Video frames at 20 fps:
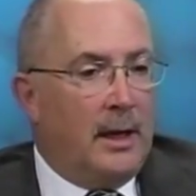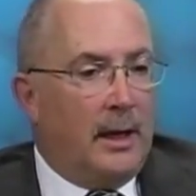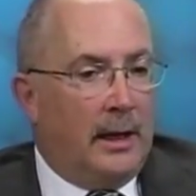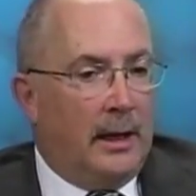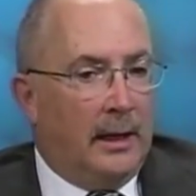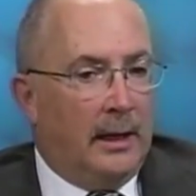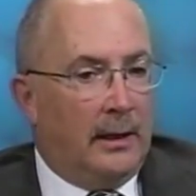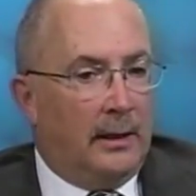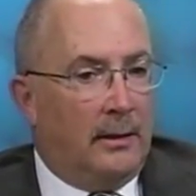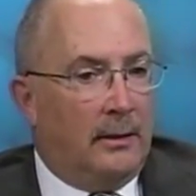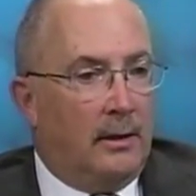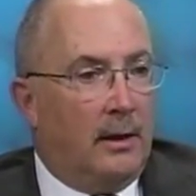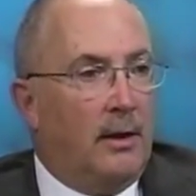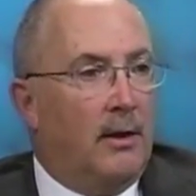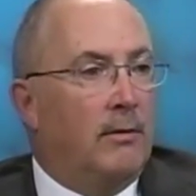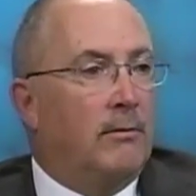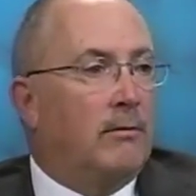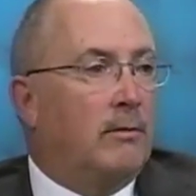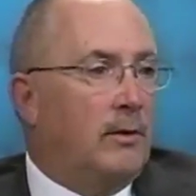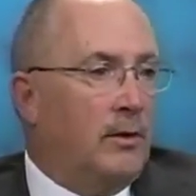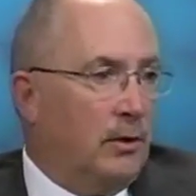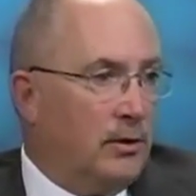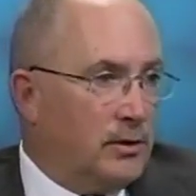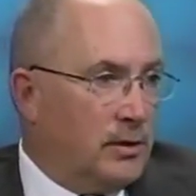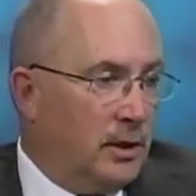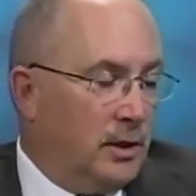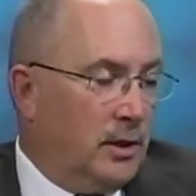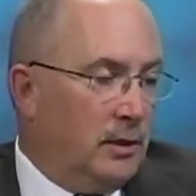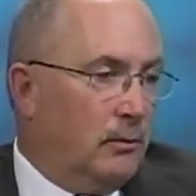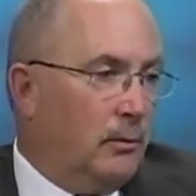And there's
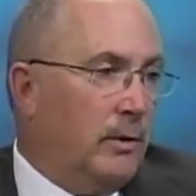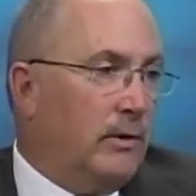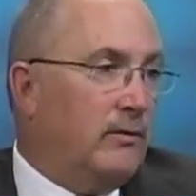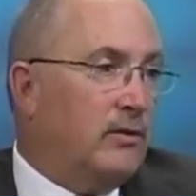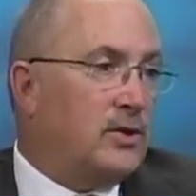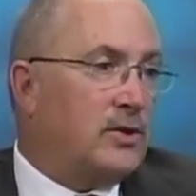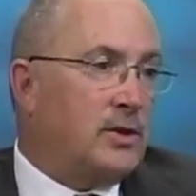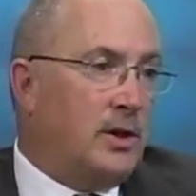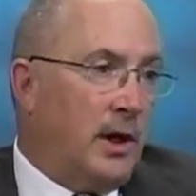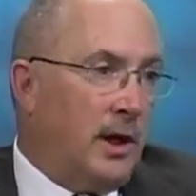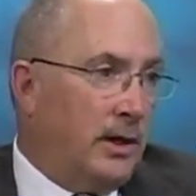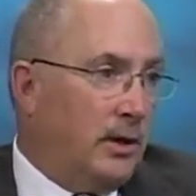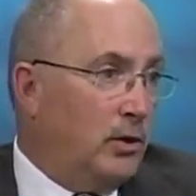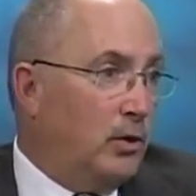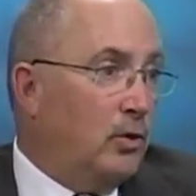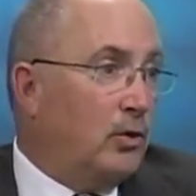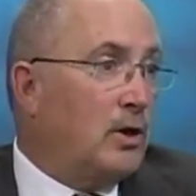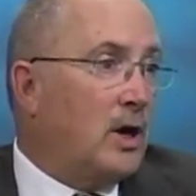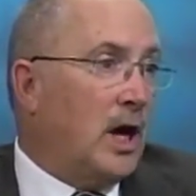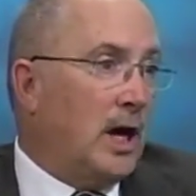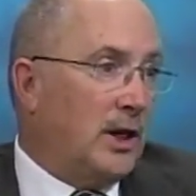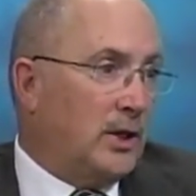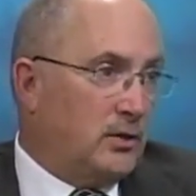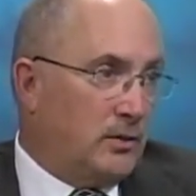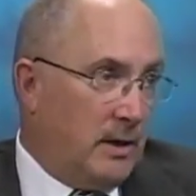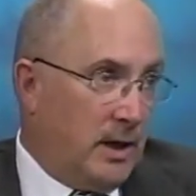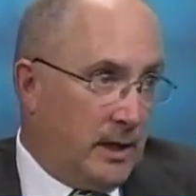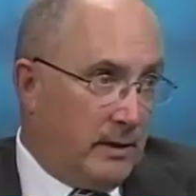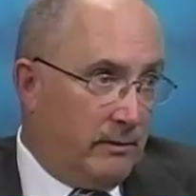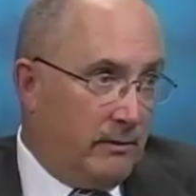a, we just signed a new
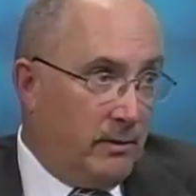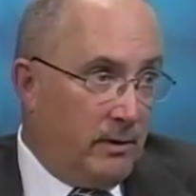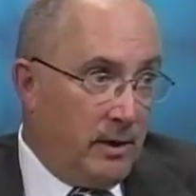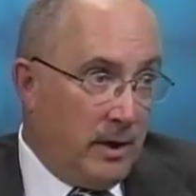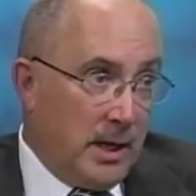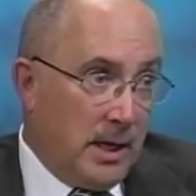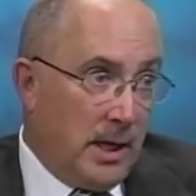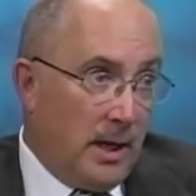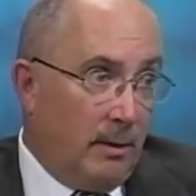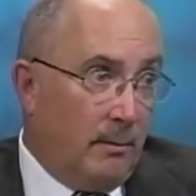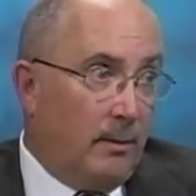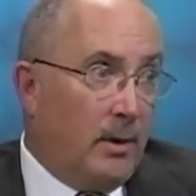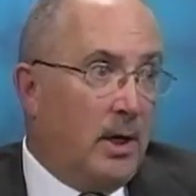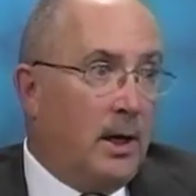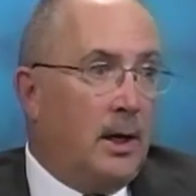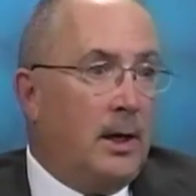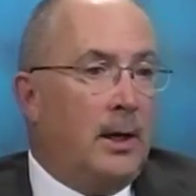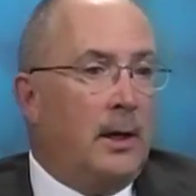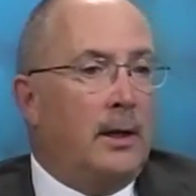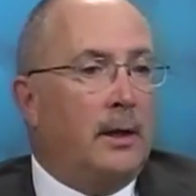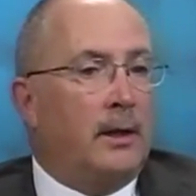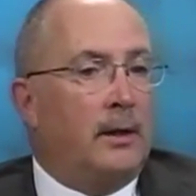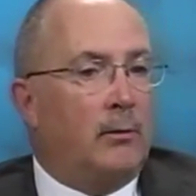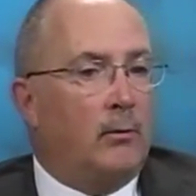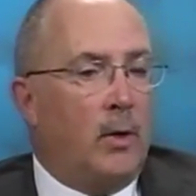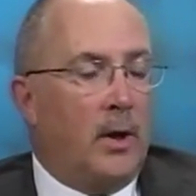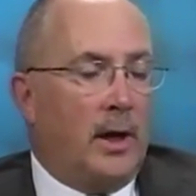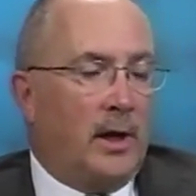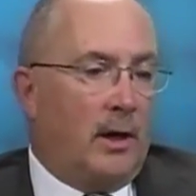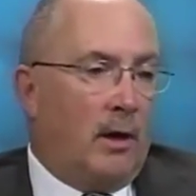contract for them. And the
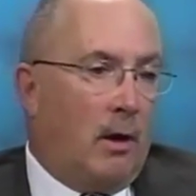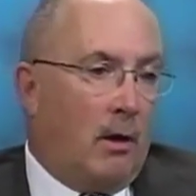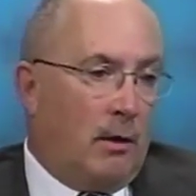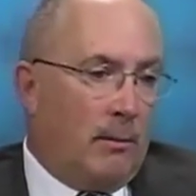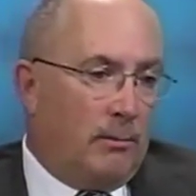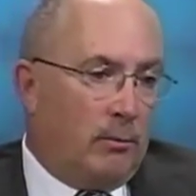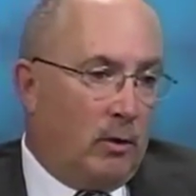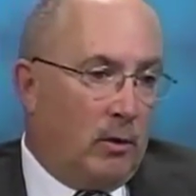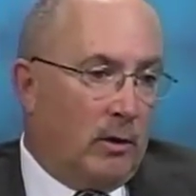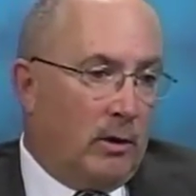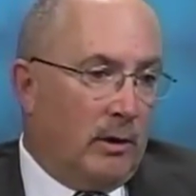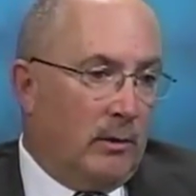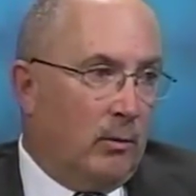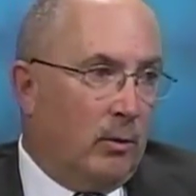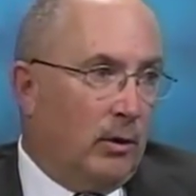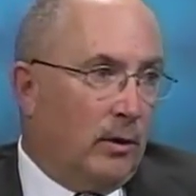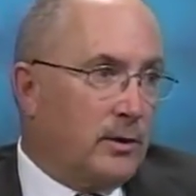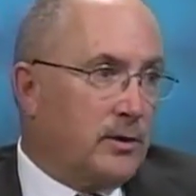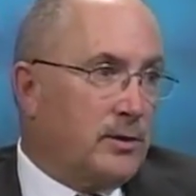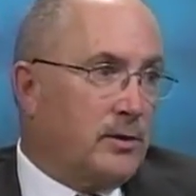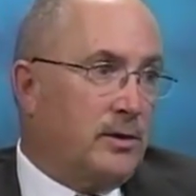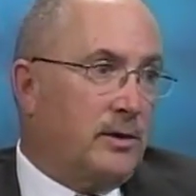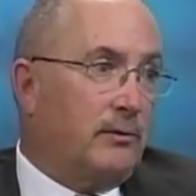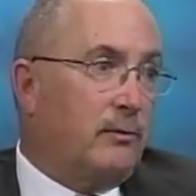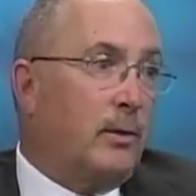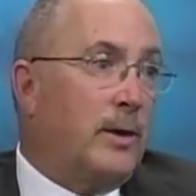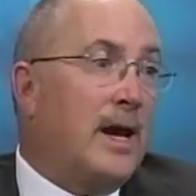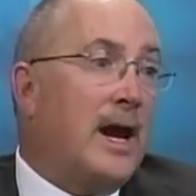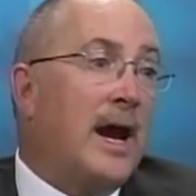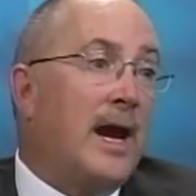way our program works is
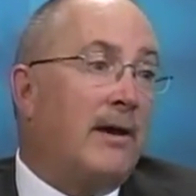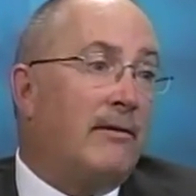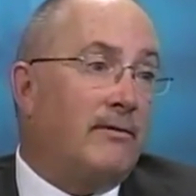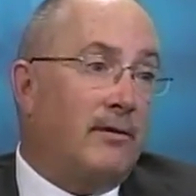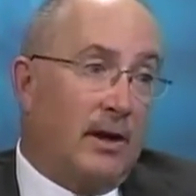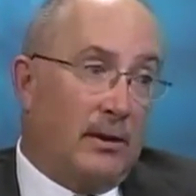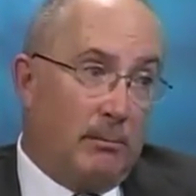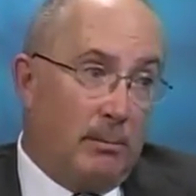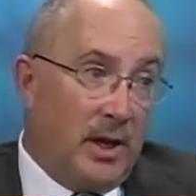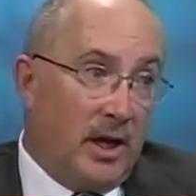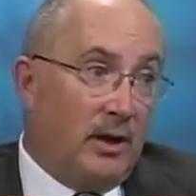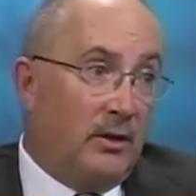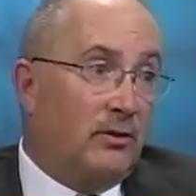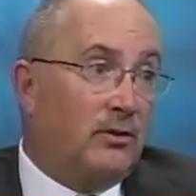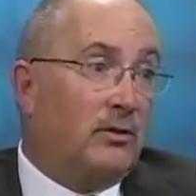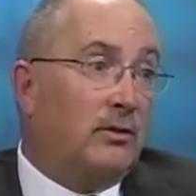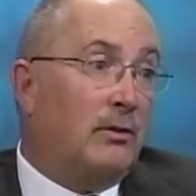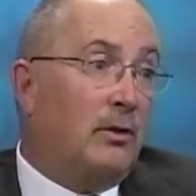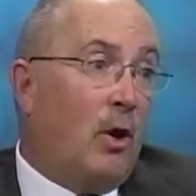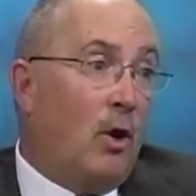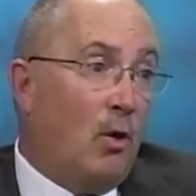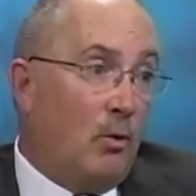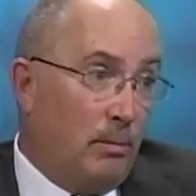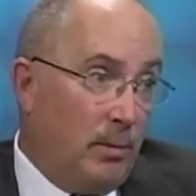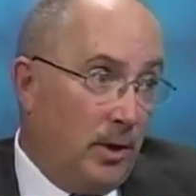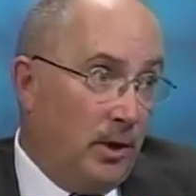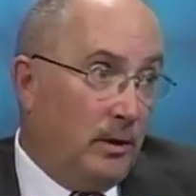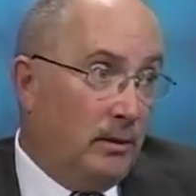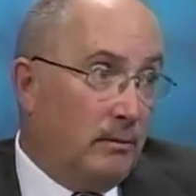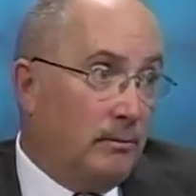if we have the beds
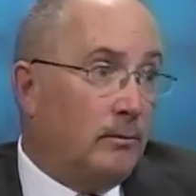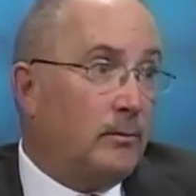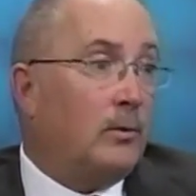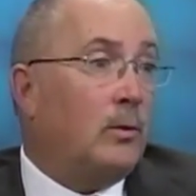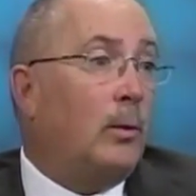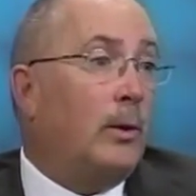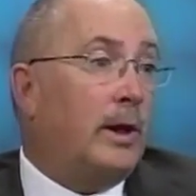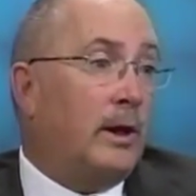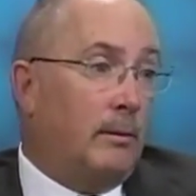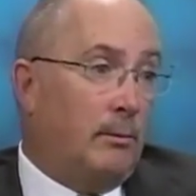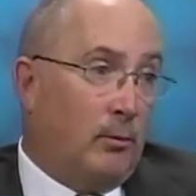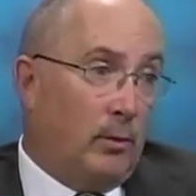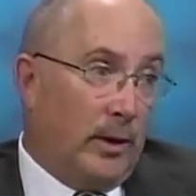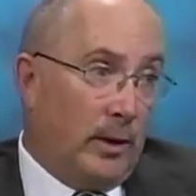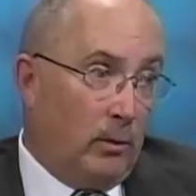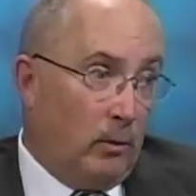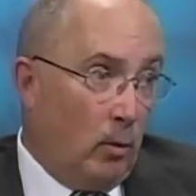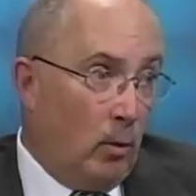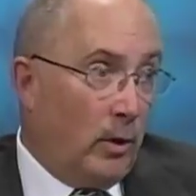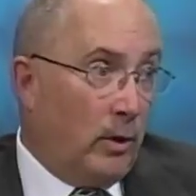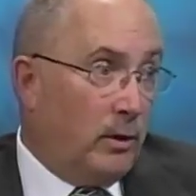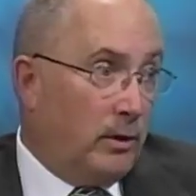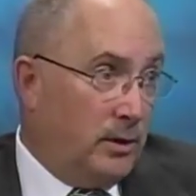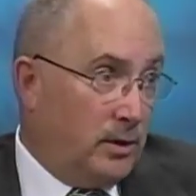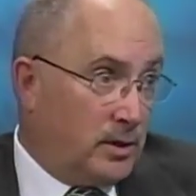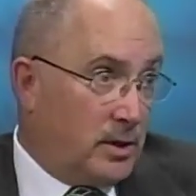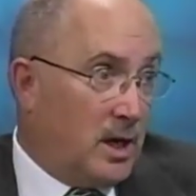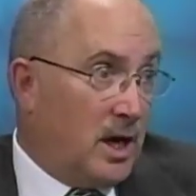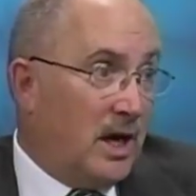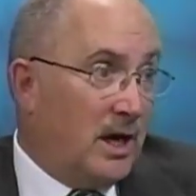open, we can bring one of
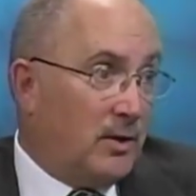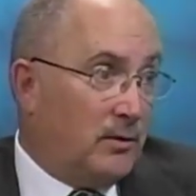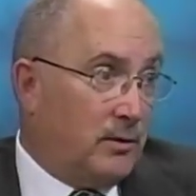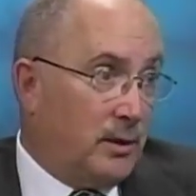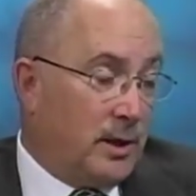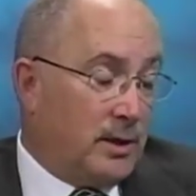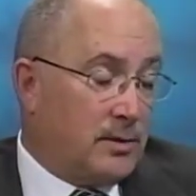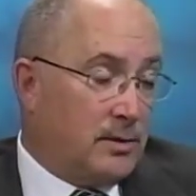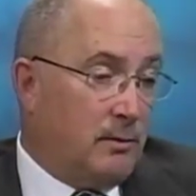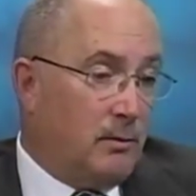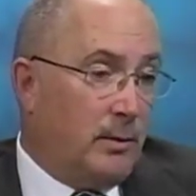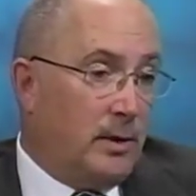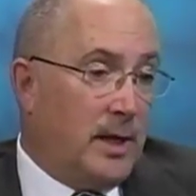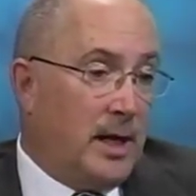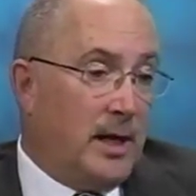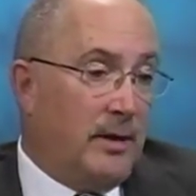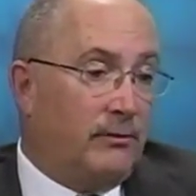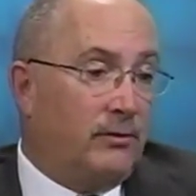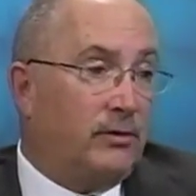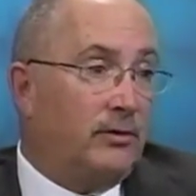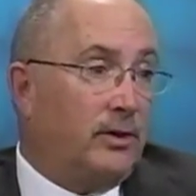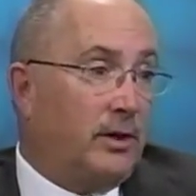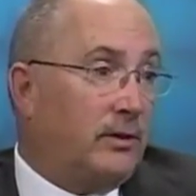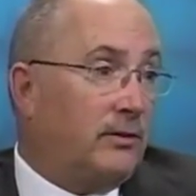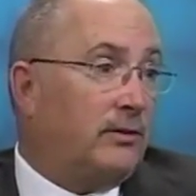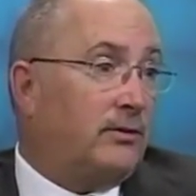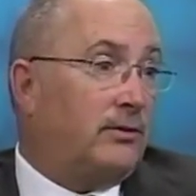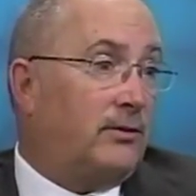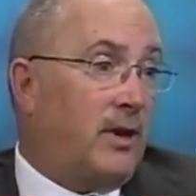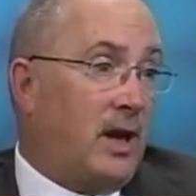these mm -hmm. contracts. And we have
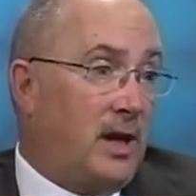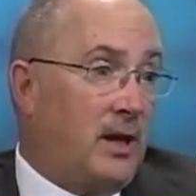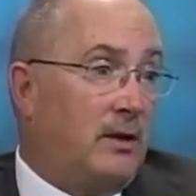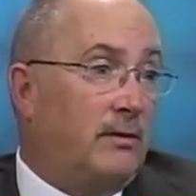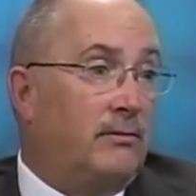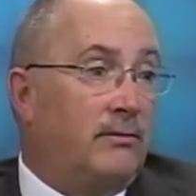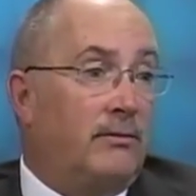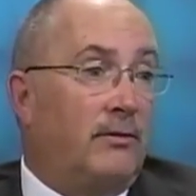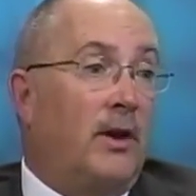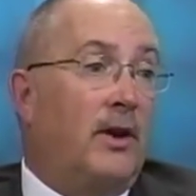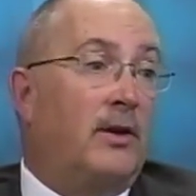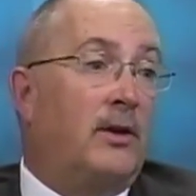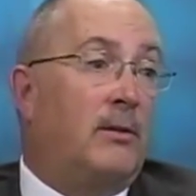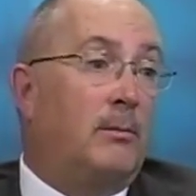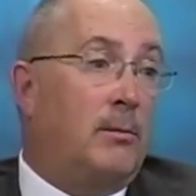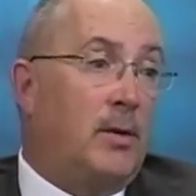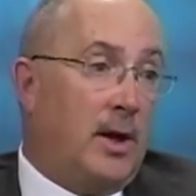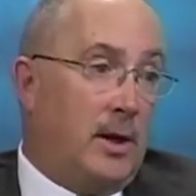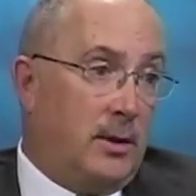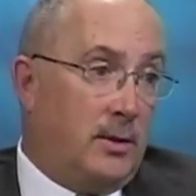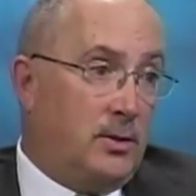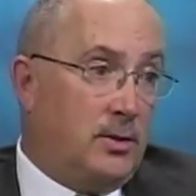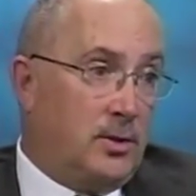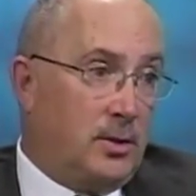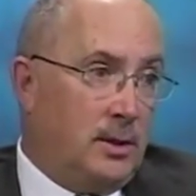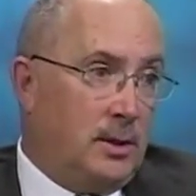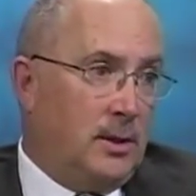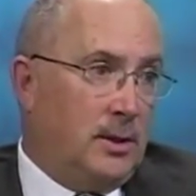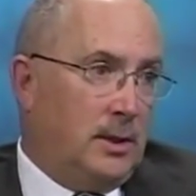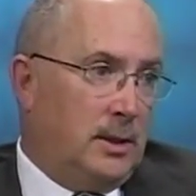six state funded
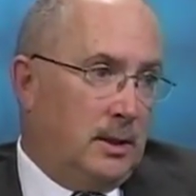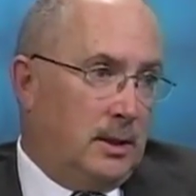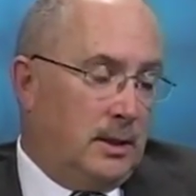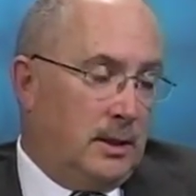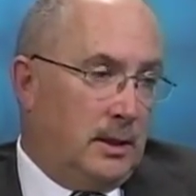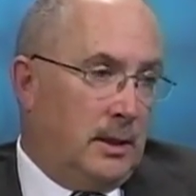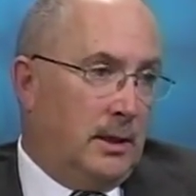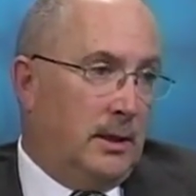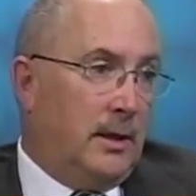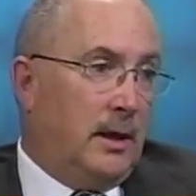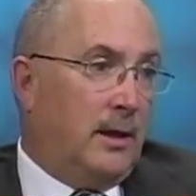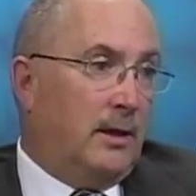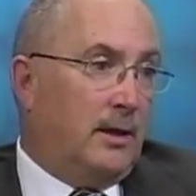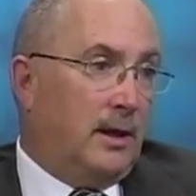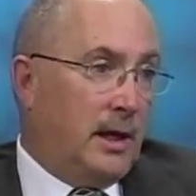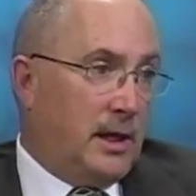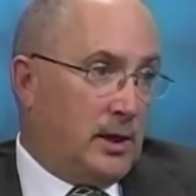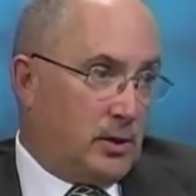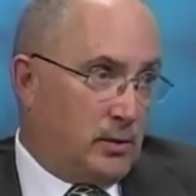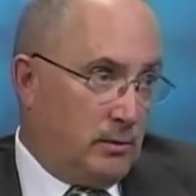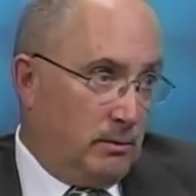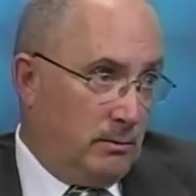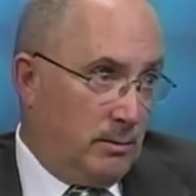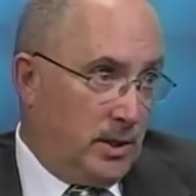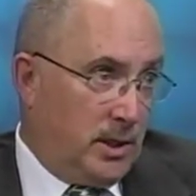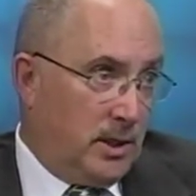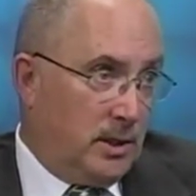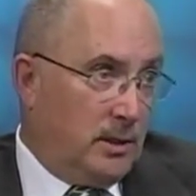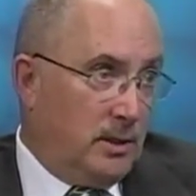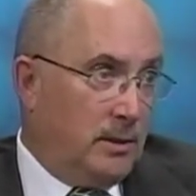beds and then the extra
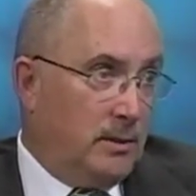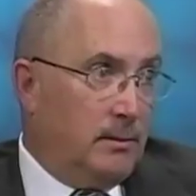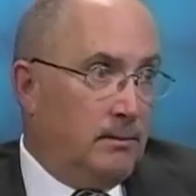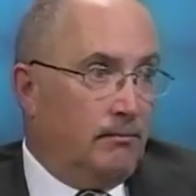bed.